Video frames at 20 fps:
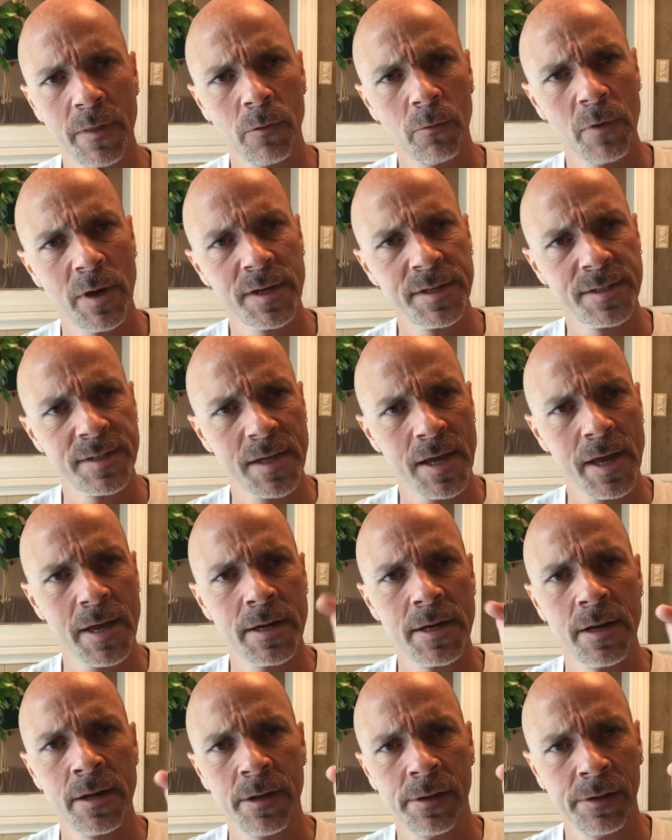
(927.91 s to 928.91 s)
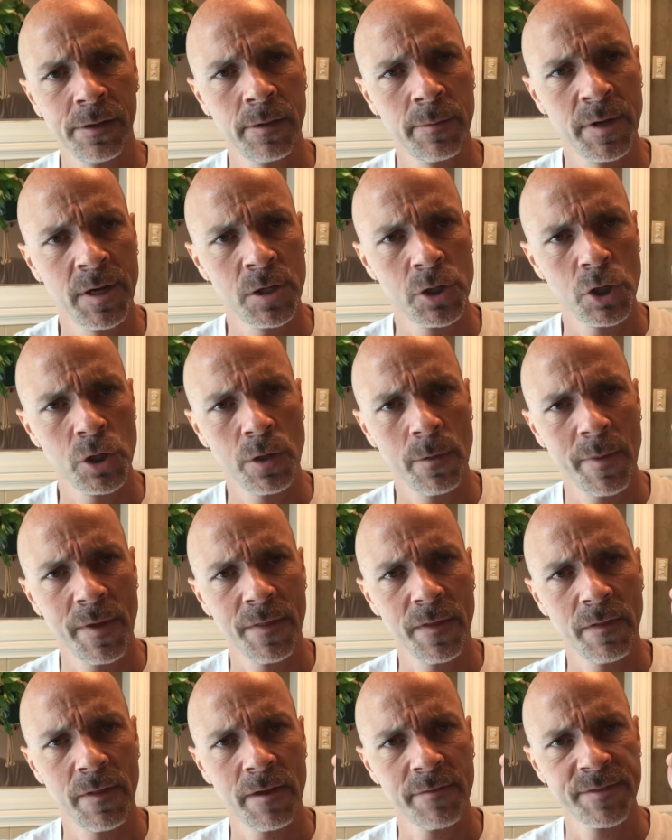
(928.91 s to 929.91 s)
right side and an ilium and ischium on the
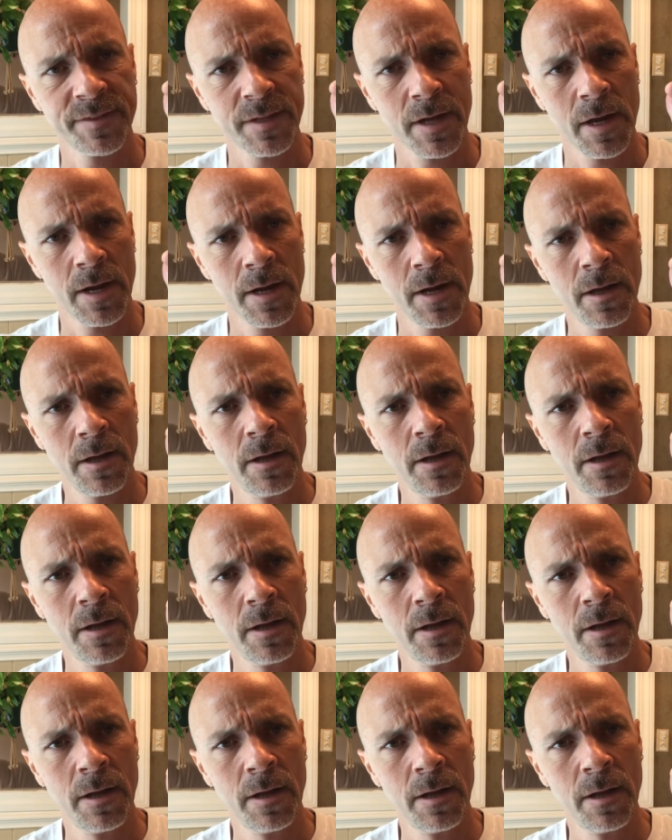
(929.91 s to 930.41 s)
left side,